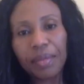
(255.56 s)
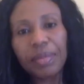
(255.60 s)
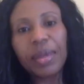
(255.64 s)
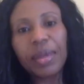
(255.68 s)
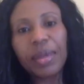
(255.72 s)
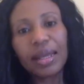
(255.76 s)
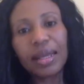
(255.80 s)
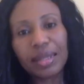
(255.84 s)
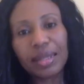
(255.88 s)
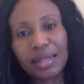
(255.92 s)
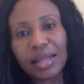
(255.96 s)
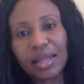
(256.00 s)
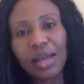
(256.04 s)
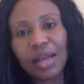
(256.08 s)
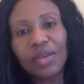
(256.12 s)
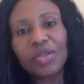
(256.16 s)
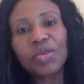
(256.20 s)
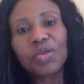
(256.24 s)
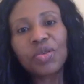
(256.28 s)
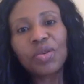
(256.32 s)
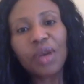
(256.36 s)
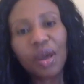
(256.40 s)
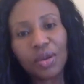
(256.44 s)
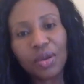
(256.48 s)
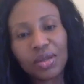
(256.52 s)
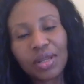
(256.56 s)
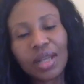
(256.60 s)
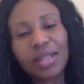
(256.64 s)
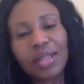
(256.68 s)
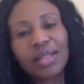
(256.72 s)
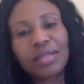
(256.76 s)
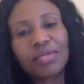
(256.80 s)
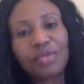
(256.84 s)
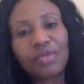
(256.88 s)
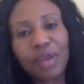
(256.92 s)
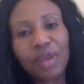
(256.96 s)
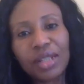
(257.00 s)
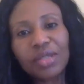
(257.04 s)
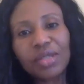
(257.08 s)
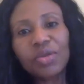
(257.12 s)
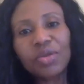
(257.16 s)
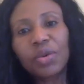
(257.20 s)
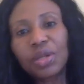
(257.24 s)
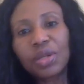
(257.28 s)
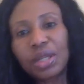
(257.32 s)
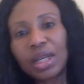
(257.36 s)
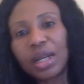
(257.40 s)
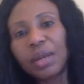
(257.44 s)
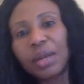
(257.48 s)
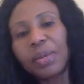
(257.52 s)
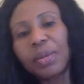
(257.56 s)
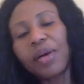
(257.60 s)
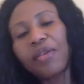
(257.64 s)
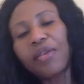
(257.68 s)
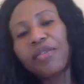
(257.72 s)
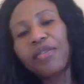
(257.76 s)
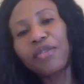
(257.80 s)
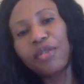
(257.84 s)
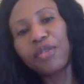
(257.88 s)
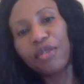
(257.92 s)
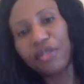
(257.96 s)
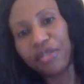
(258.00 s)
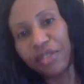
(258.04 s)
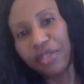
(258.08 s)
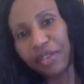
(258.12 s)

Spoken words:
yes, I was getting rent quoted about 450.